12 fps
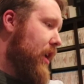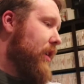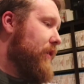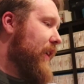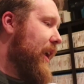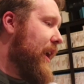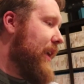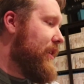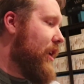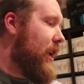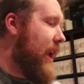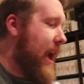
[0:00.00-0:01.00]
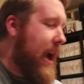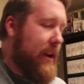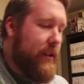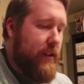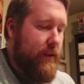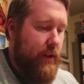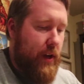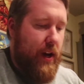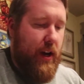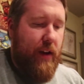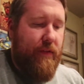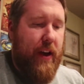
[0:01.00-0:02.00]
Then at
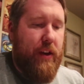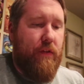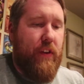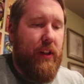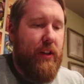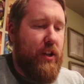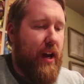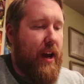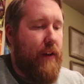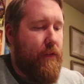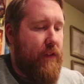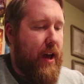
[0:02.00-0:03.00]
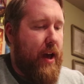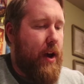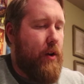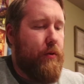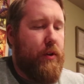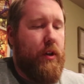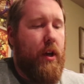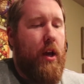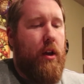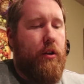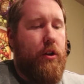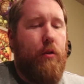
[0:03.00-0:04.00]
Value Village, I found
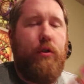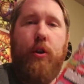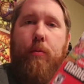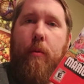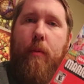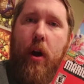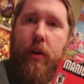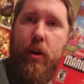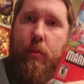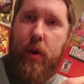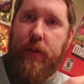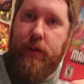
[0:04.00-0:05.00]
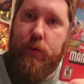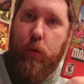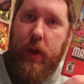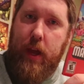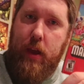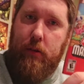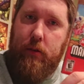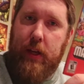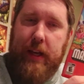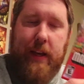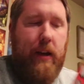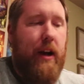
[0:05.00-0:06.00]
New Super Mario Bros. Wii.
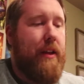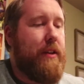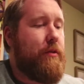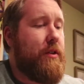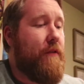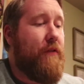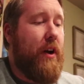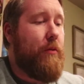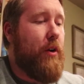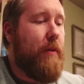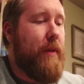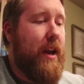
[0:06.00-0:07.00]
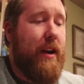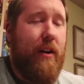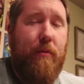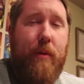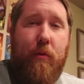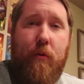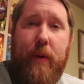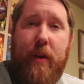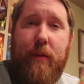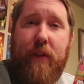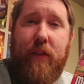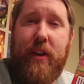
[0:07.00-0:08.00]
This was a fun one, man. I remember me
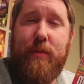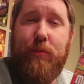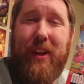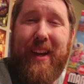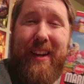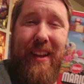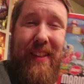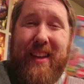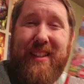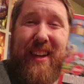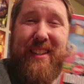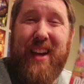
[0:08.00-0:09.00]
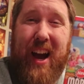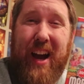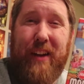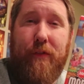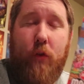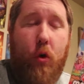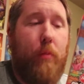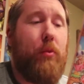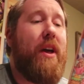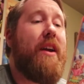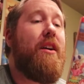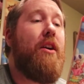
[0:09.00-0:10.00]
and my friends played this a ton,
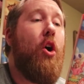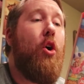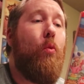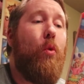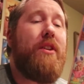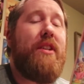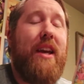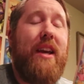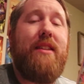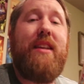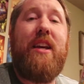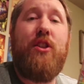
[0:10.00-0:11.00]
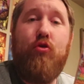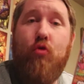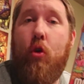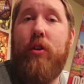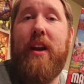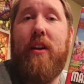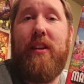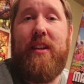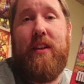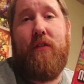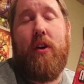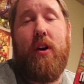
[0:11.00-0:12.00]
4-player, which is extraordinarily
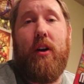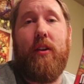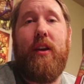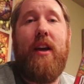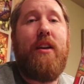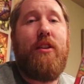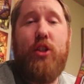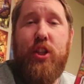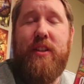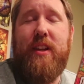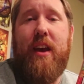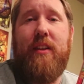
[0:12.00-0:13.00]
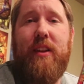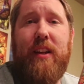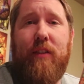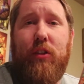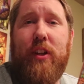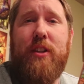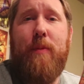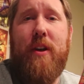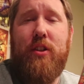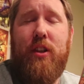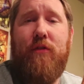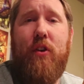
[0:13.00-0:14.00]
difficult to just stay on the level,
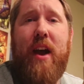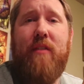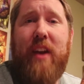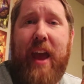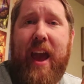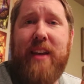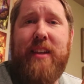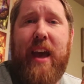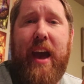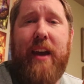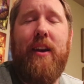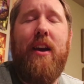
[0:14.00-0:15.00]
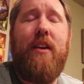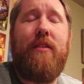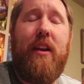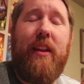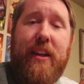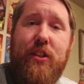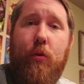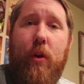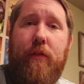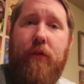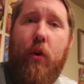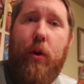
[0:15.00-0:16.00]
especially if you have an asshat that likes to
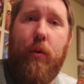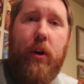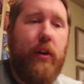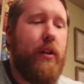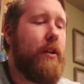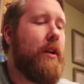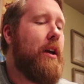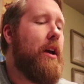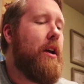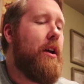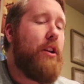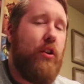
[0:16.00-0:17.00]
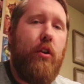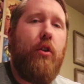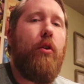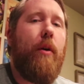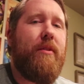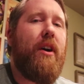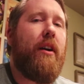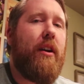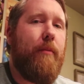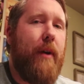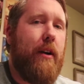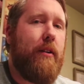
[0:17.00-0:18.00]
run forward. You know who I'm
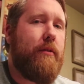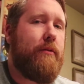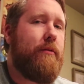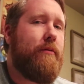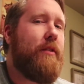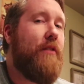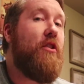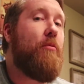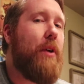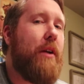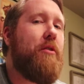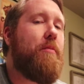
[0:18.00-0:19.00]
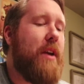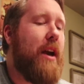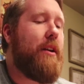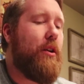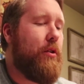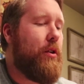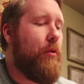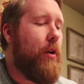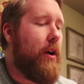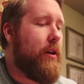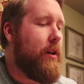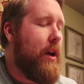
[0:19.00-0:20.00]
talking about. If you played with me, I know who you
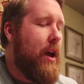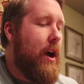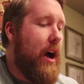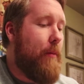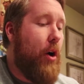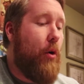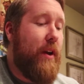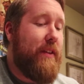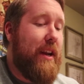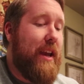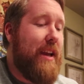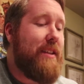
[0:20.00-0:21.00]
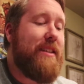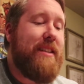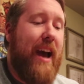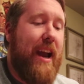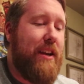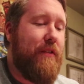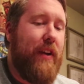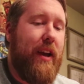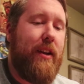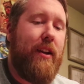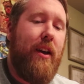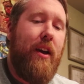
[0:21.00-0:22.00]
are. Oh, and then inside of
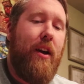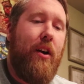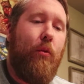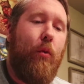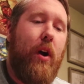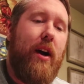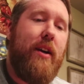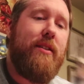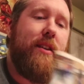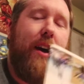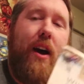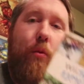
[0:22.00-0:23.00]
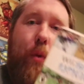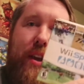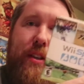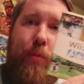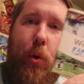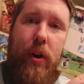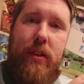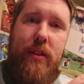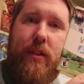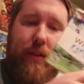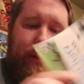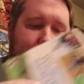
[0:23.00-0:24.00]
it was a Wii
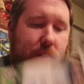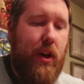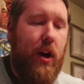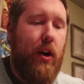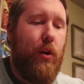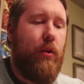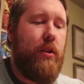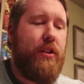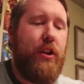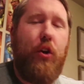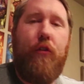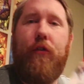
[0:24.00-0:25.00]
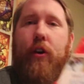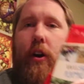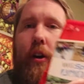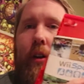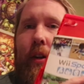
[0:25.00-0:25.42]
Sports. So, twofer